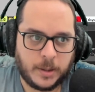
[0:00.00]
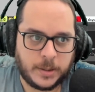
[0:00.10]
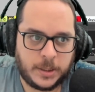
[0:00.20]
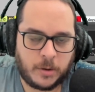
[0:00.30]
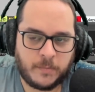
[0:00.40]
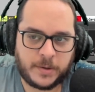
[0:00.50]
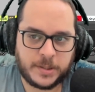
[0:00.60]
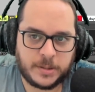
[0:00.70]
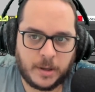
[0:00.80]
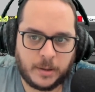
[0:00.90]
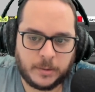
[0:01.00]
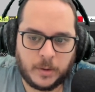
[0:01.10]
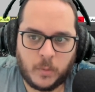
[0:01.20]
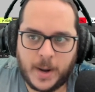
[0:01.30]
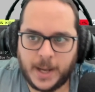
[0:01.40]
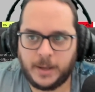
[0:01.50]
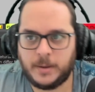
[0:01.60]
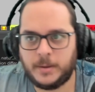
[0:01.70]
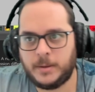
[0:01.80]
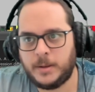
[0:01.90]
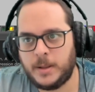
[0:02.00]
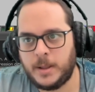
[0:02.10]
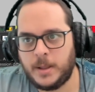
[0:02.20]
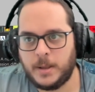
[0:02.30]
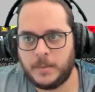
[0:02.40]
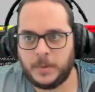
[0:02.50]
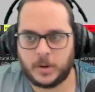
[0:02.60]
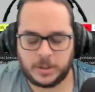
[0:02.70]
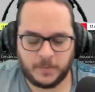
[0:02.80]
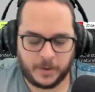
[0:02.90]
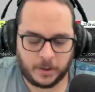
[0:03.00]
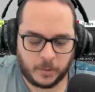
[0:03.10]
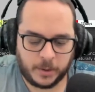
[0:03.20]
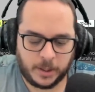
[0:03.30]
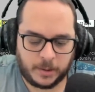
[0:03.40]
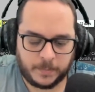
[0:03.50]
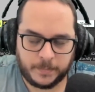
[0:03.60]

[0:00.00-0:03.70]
Zero conversions done. Why? Because if I go here,